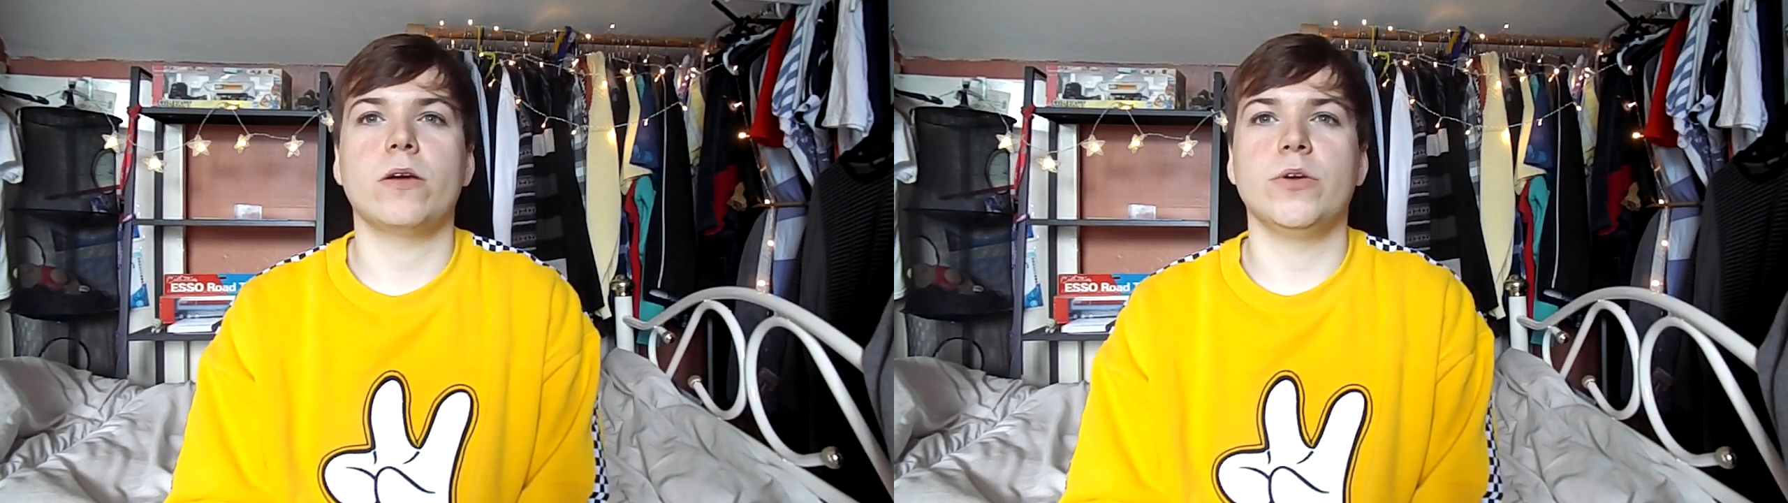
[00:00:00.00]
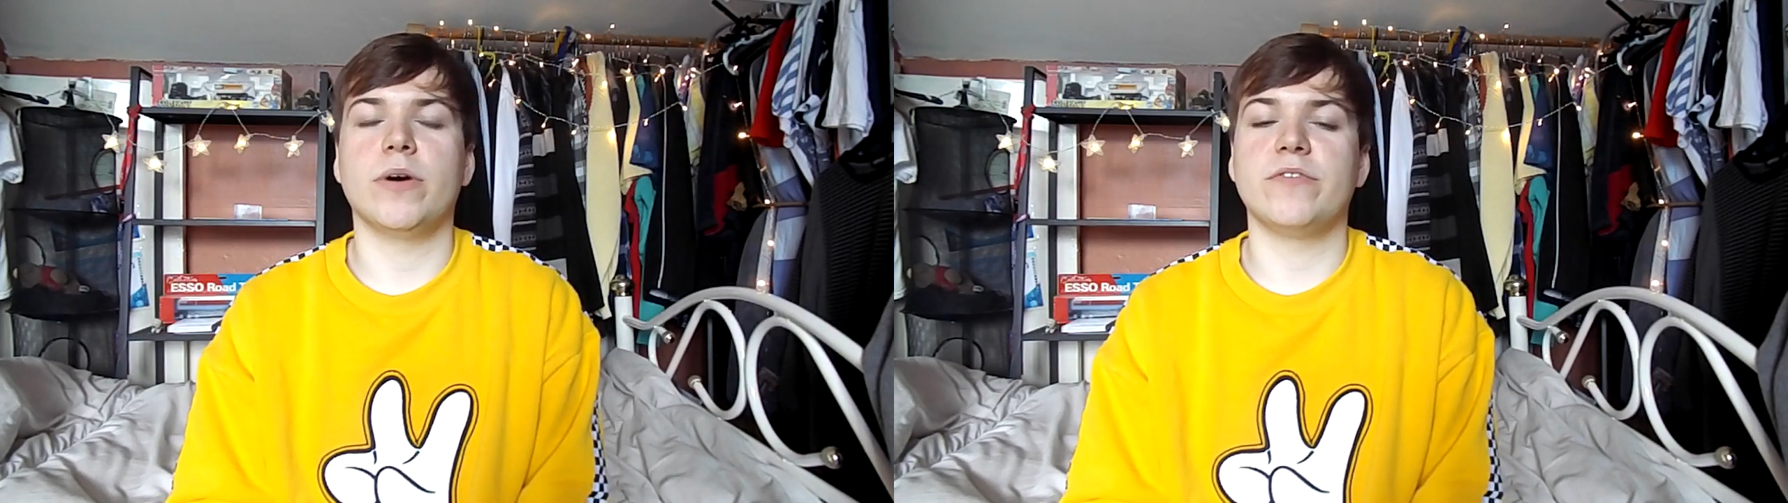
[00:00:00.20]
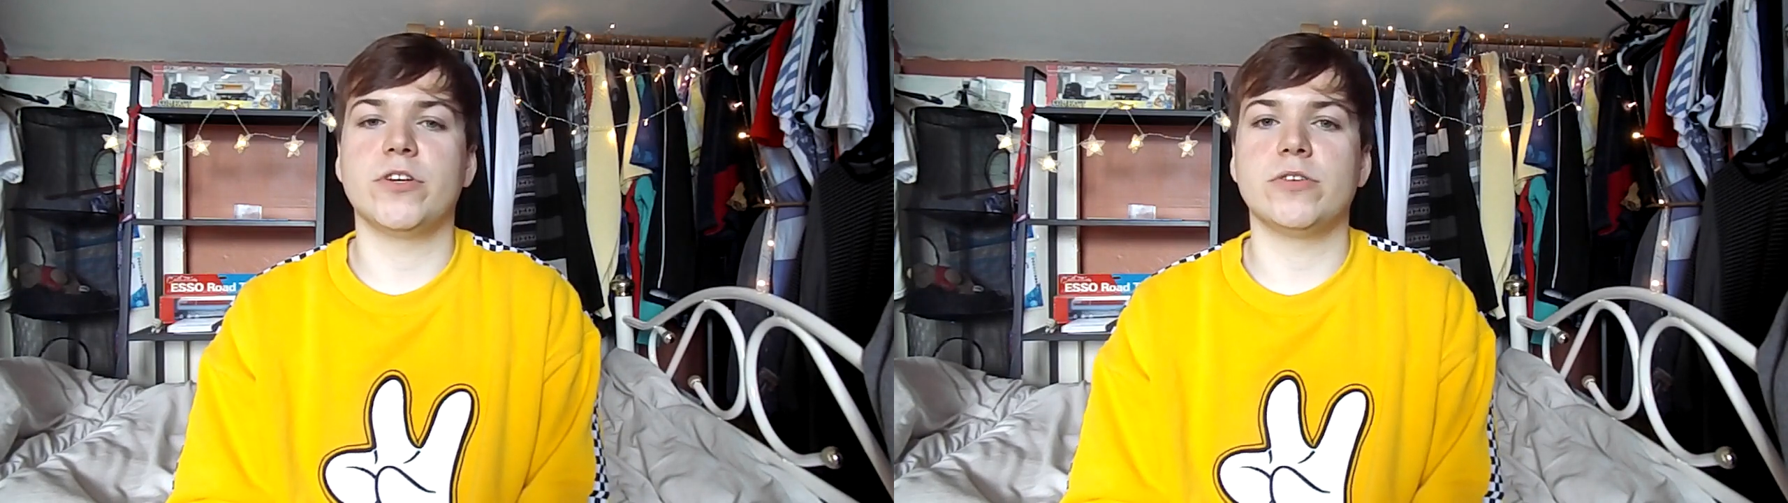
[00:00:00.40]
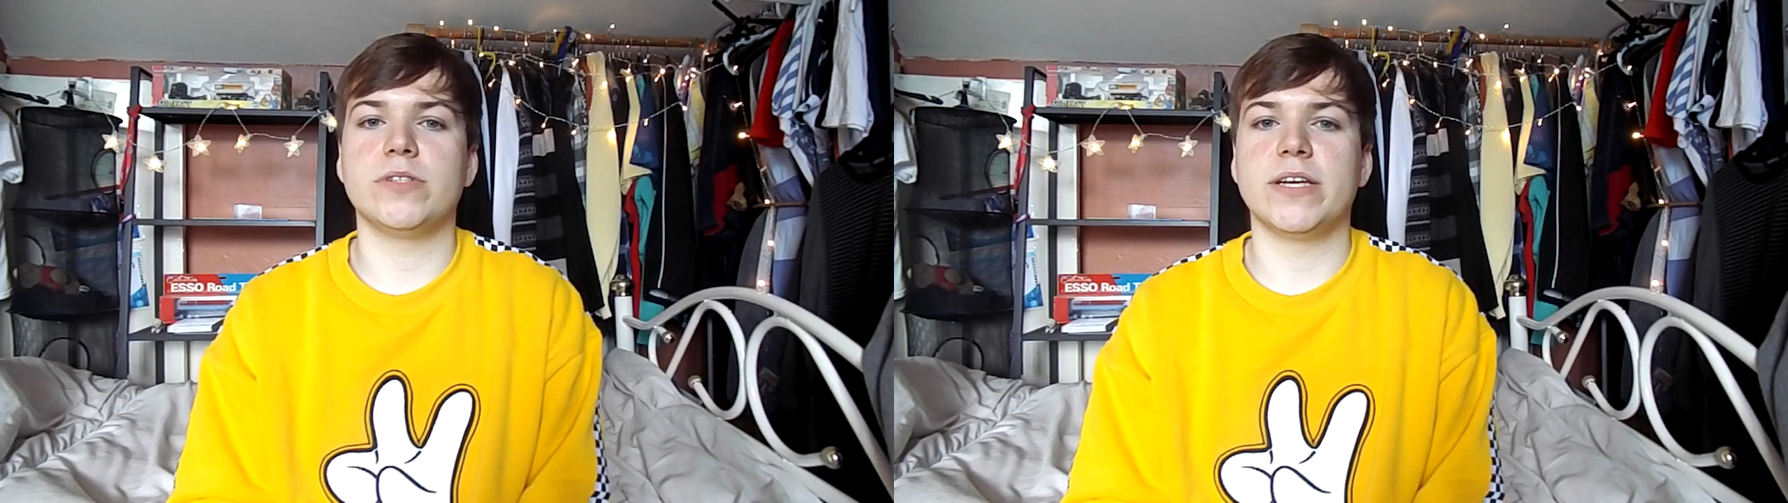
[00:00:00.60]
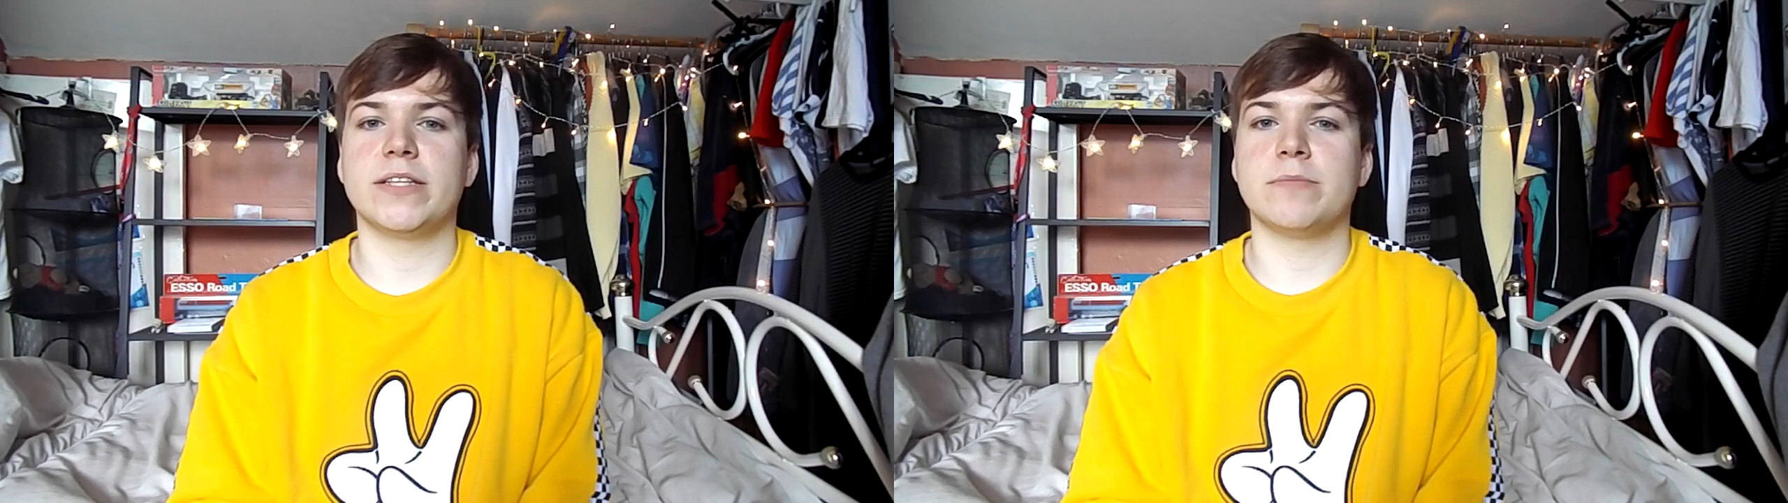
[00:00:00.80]
you have your
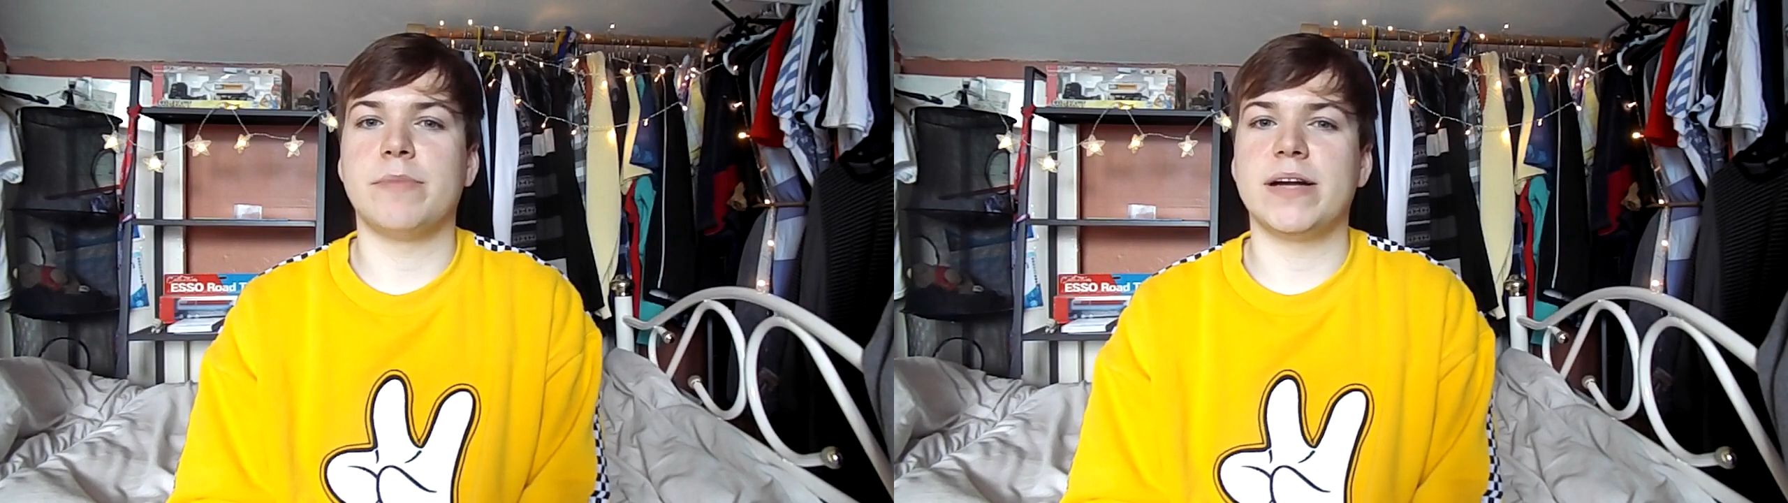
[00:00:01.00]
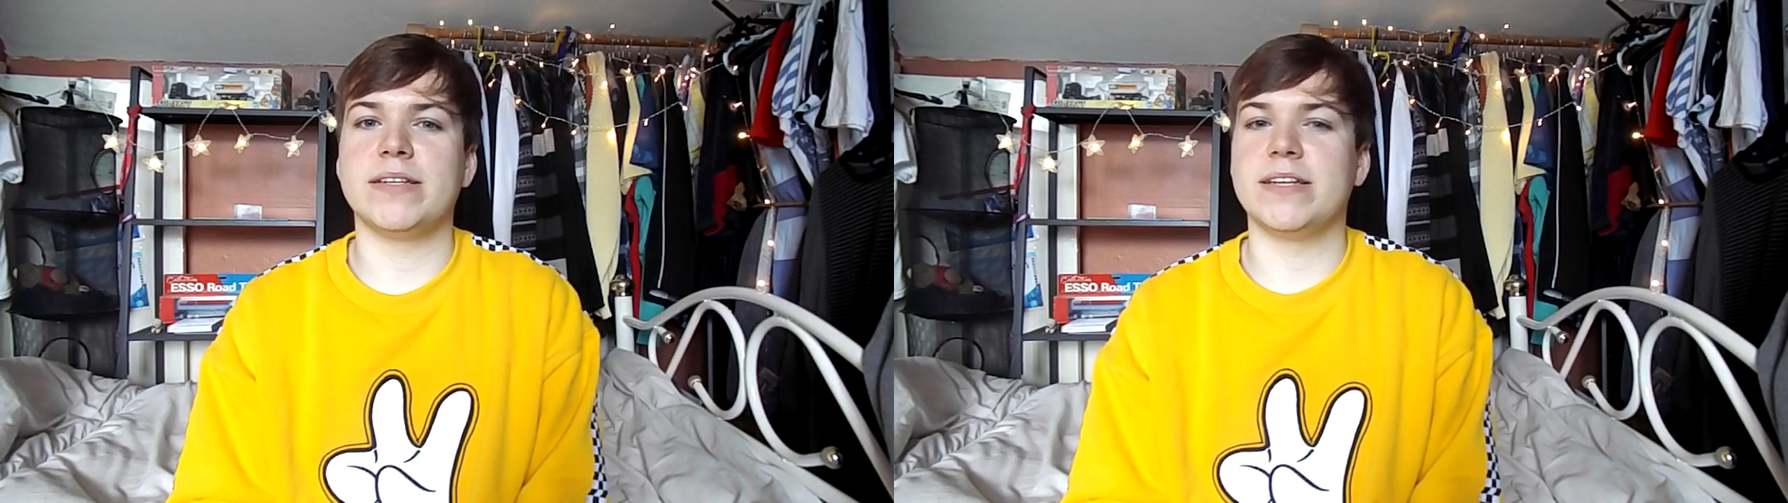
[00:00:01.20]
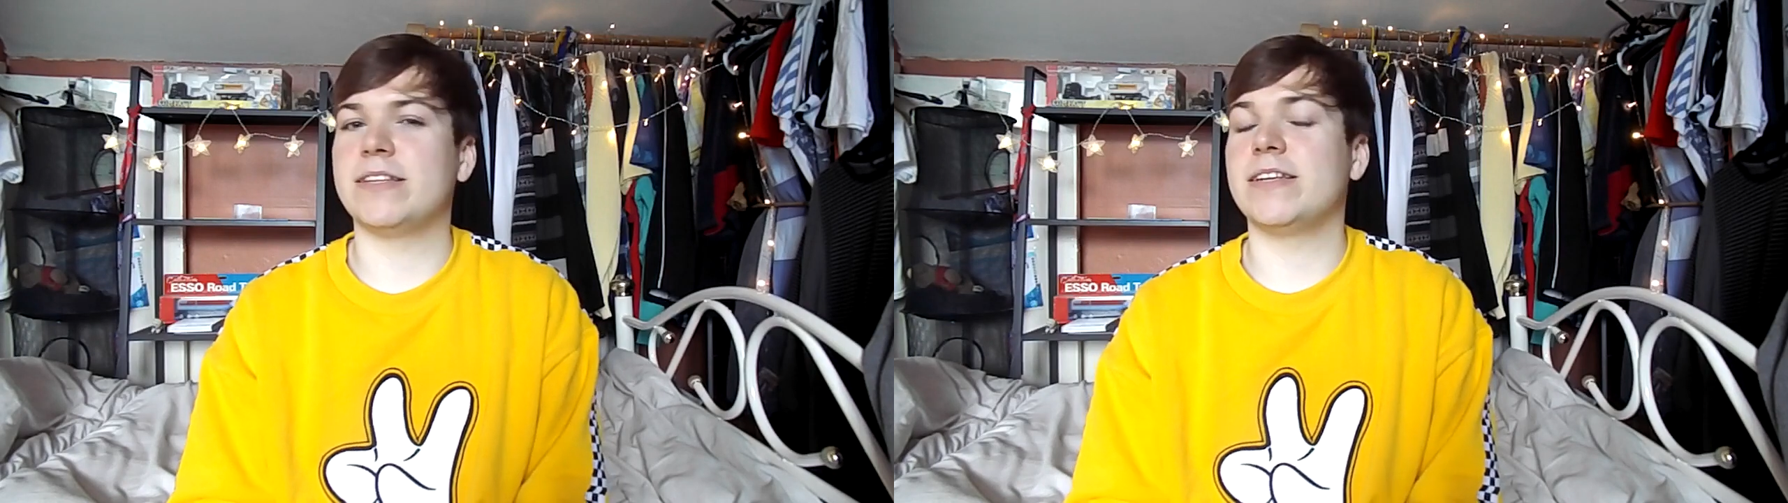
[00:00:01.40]
good days and bad days,